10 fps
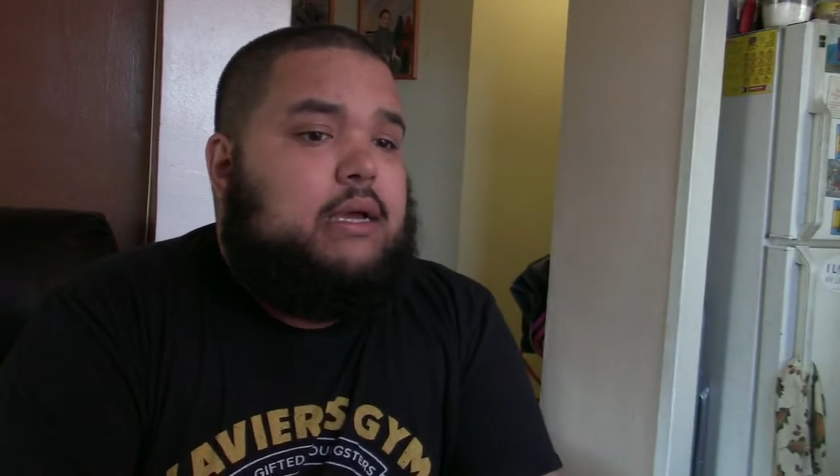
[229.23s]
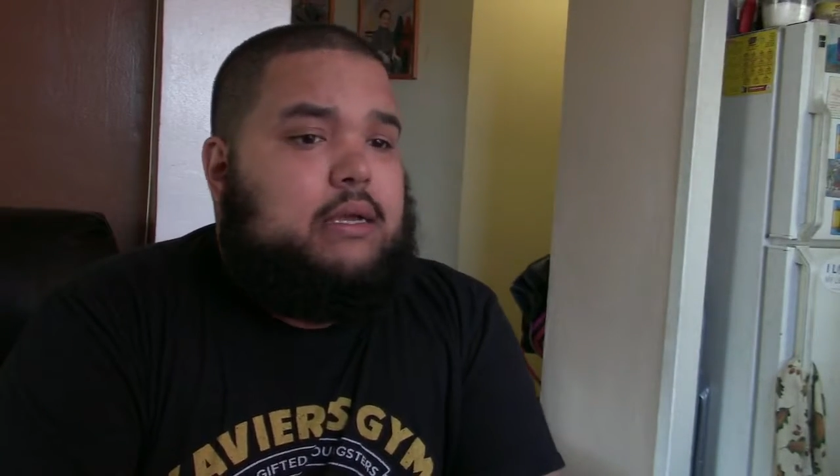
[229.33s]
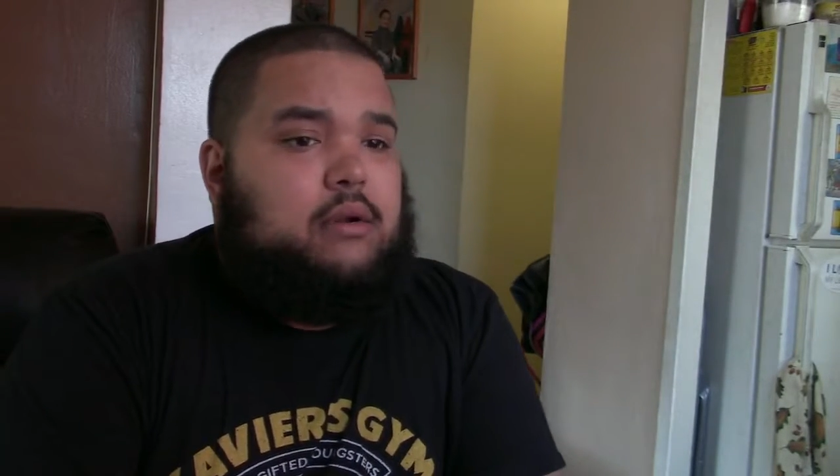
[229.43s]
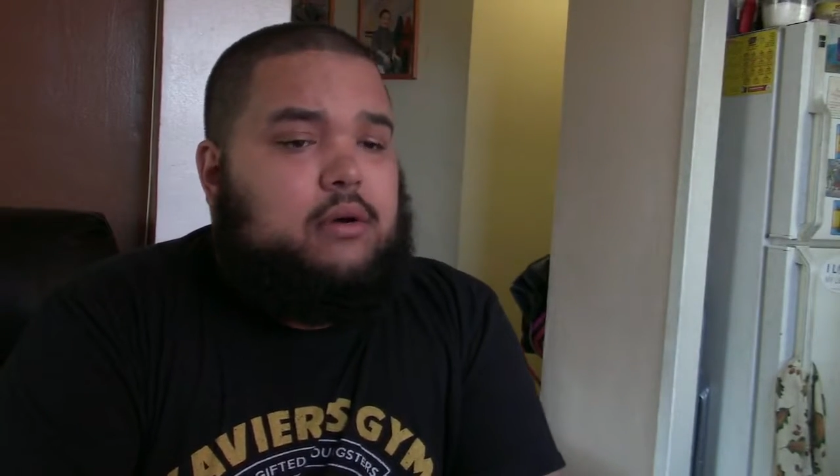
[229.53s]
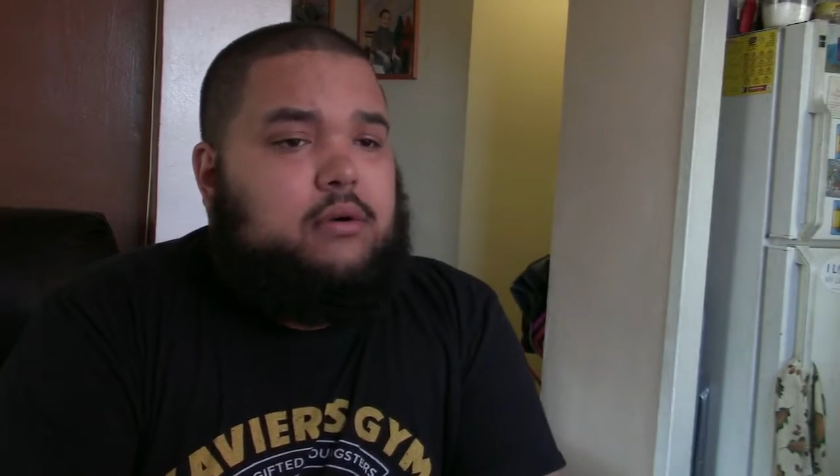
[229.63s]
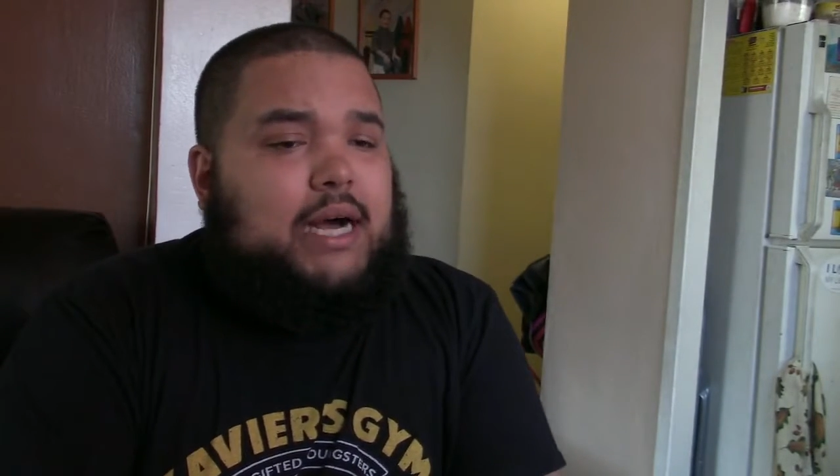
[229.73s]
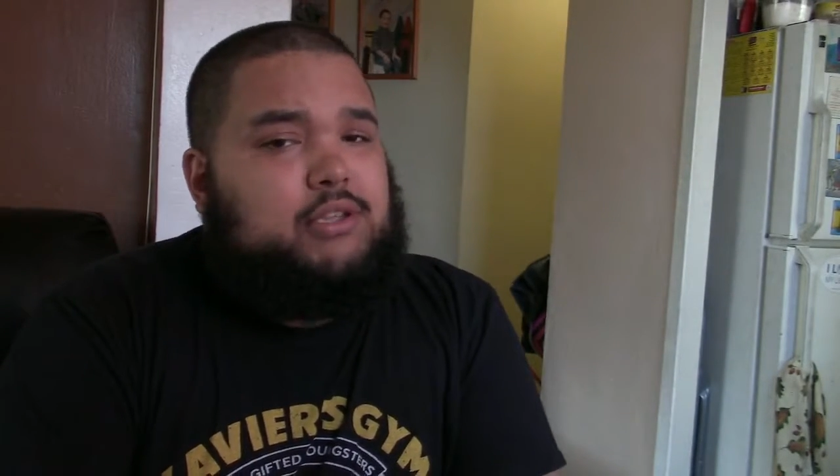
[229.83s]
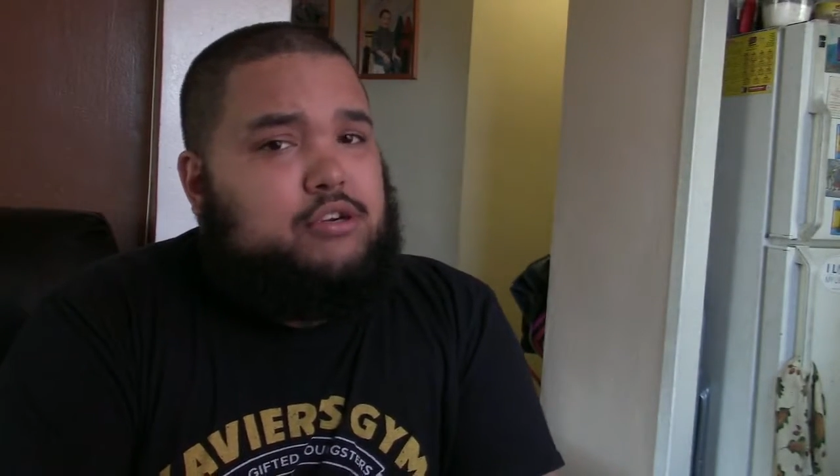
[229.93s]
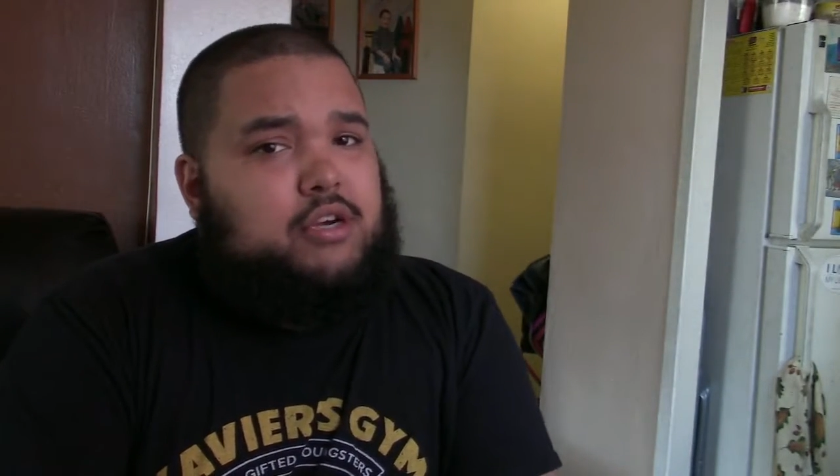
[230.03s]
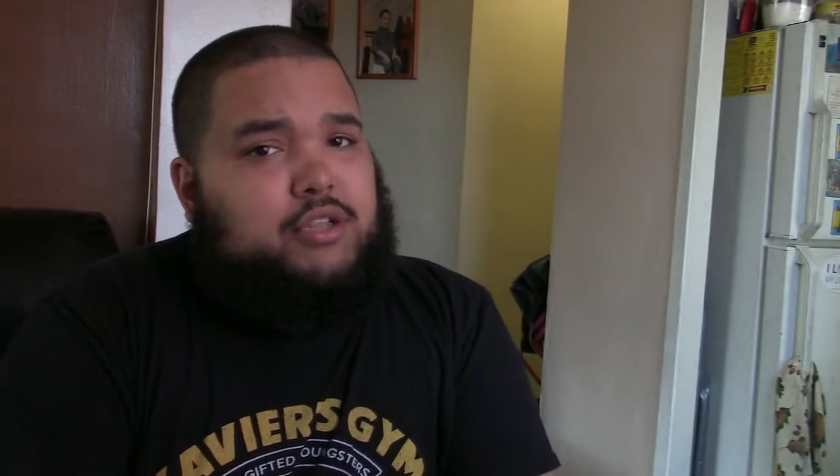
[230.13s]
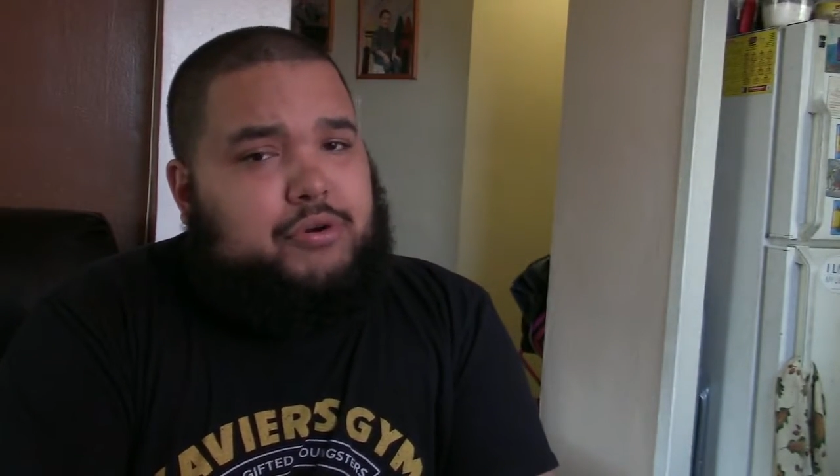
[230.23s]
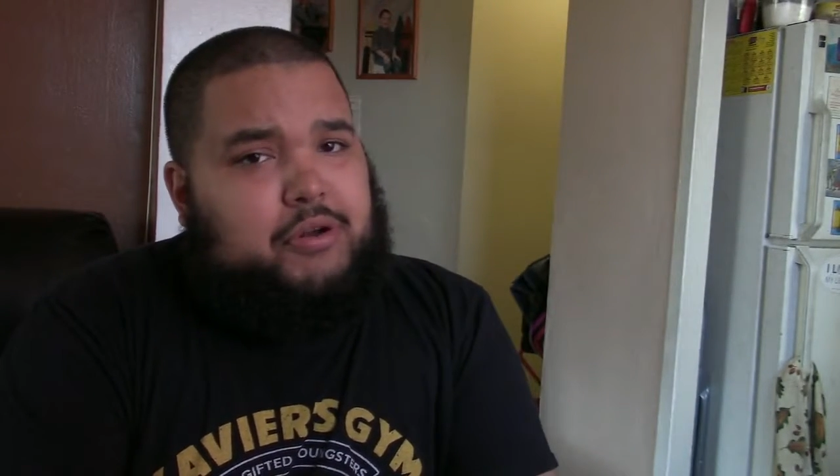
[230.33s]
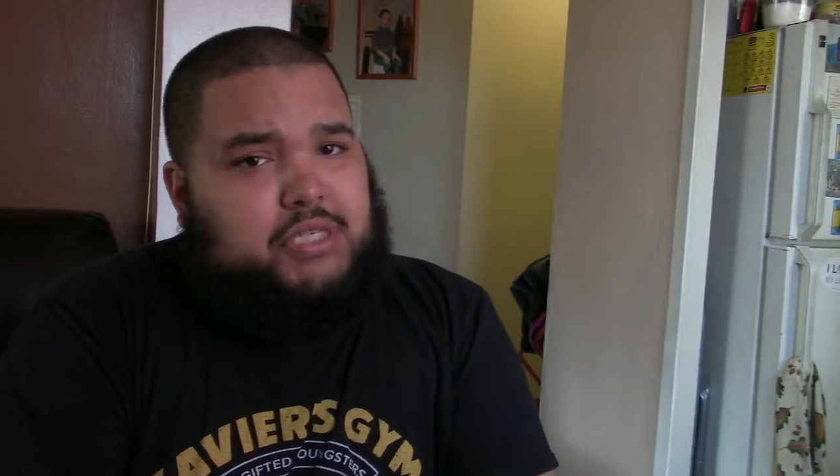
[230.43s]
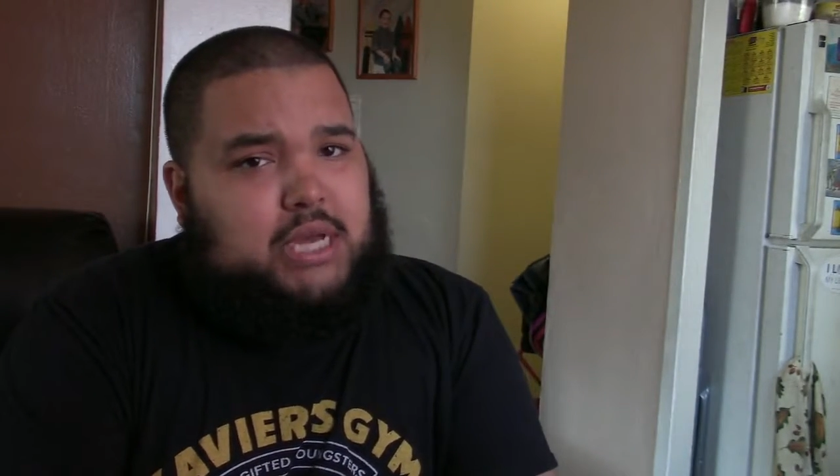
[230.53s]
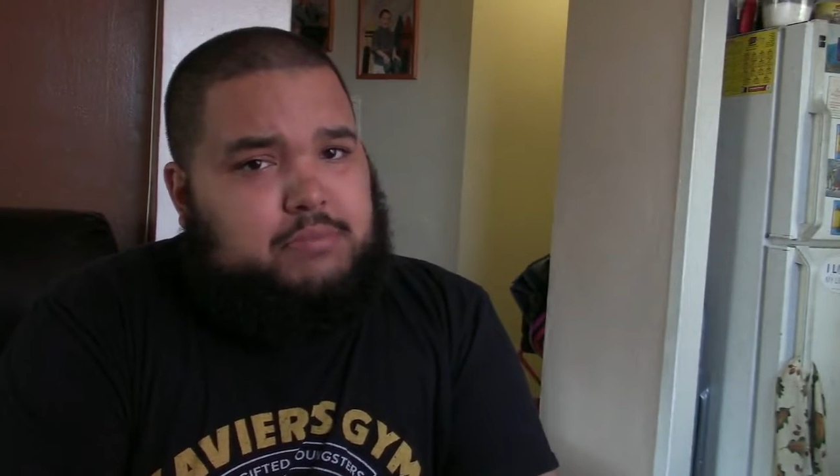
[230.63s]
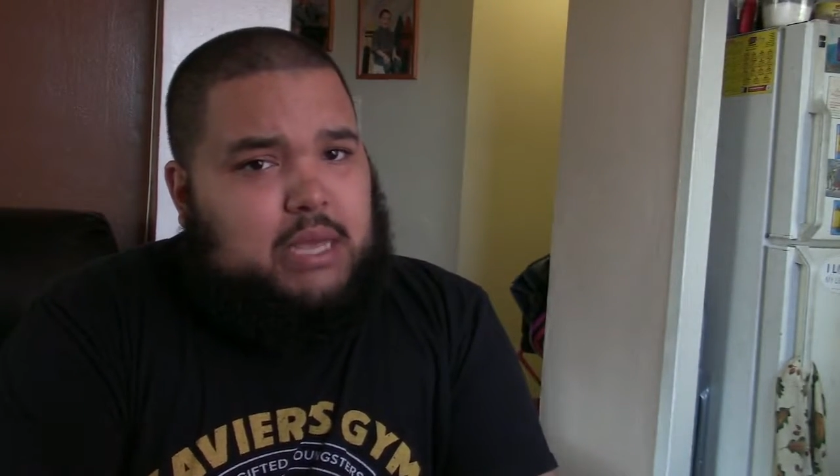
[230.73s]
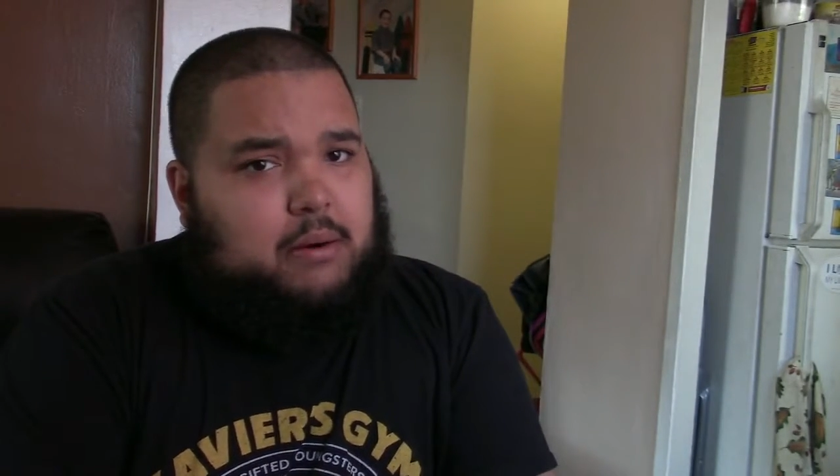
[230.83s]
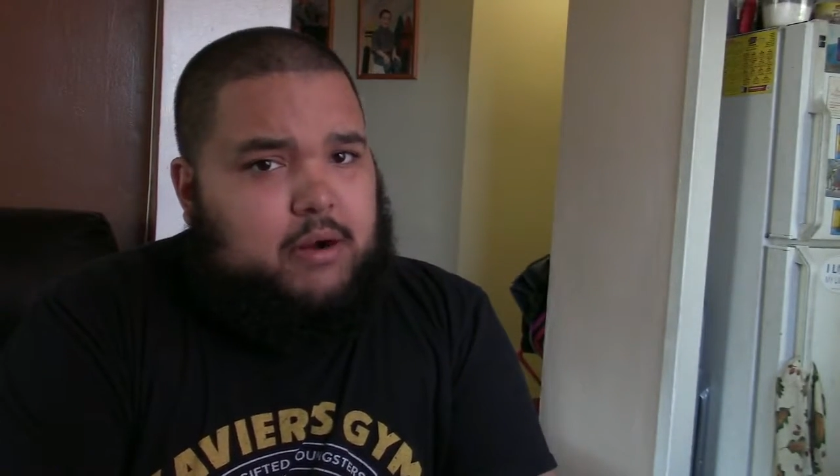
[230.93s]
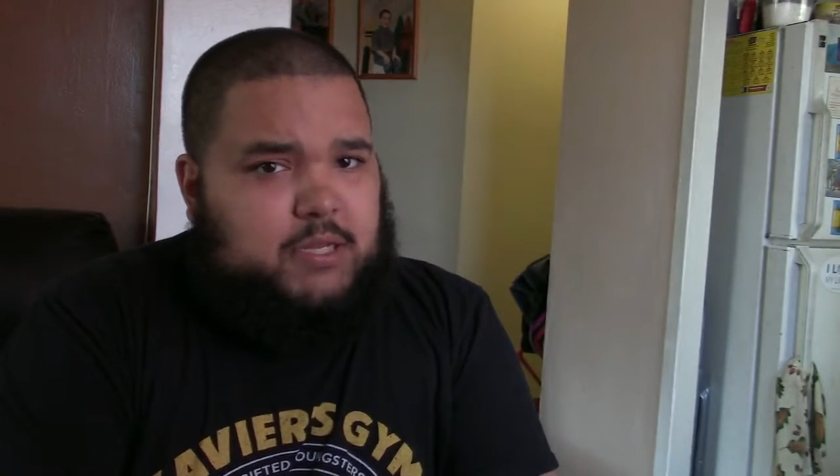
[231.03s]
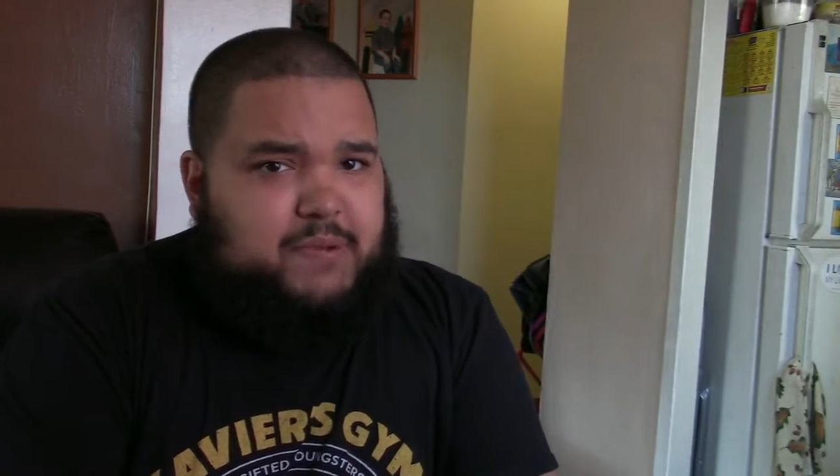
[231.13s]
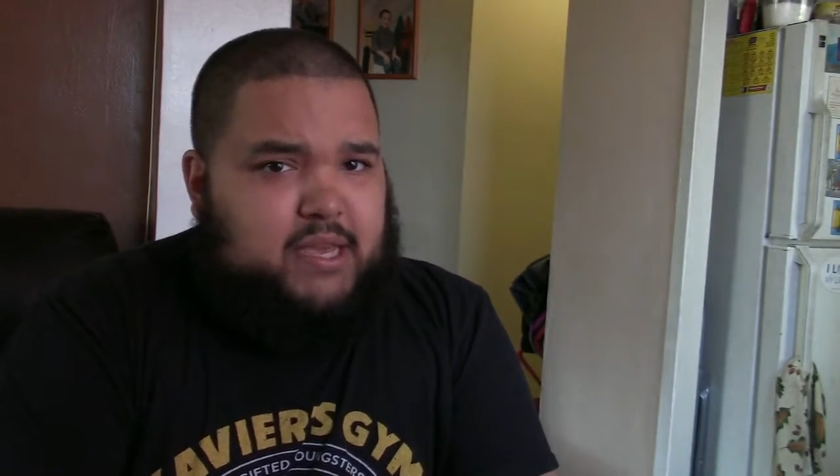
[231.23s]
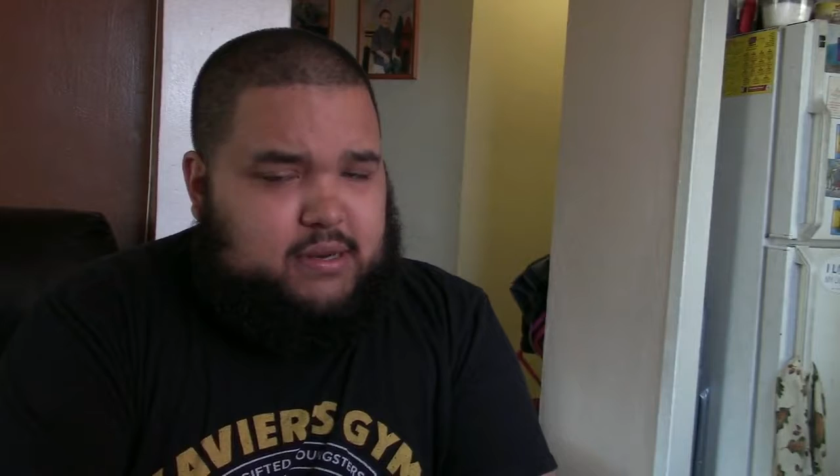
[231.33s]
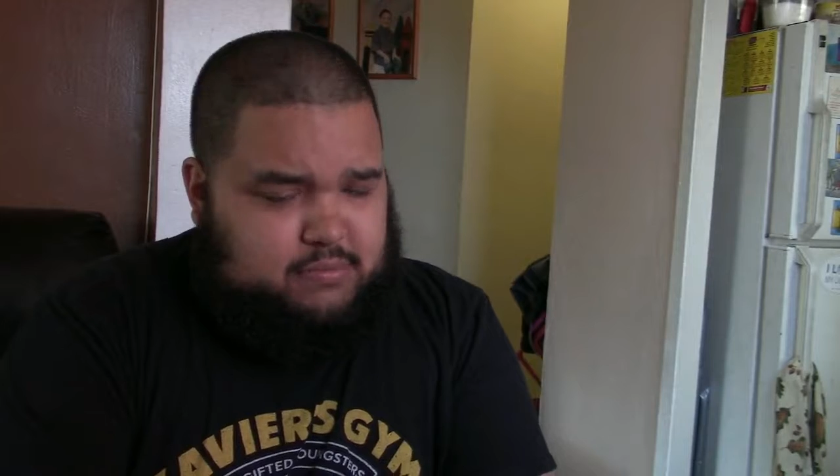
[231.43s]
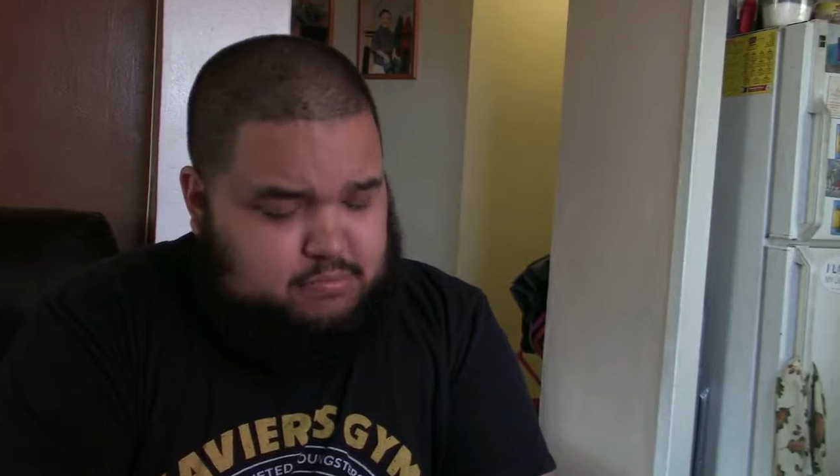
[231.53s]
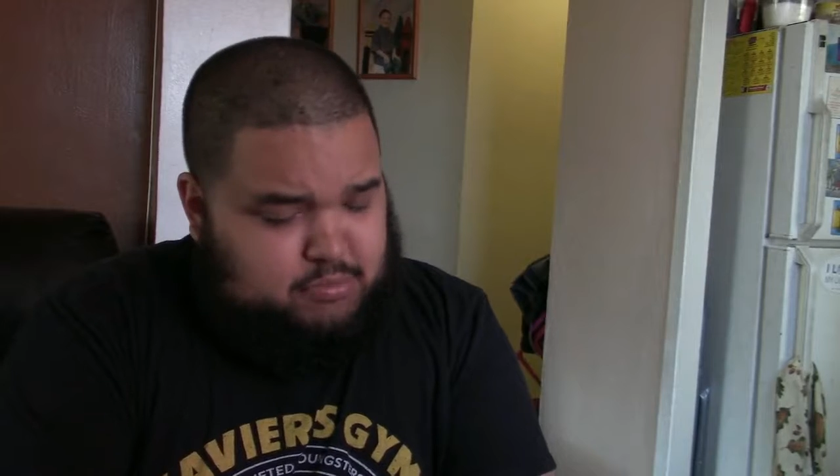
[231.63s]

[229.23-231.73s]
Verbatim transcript: you know, I thought you were going to throw in Tom Hardy's Bane,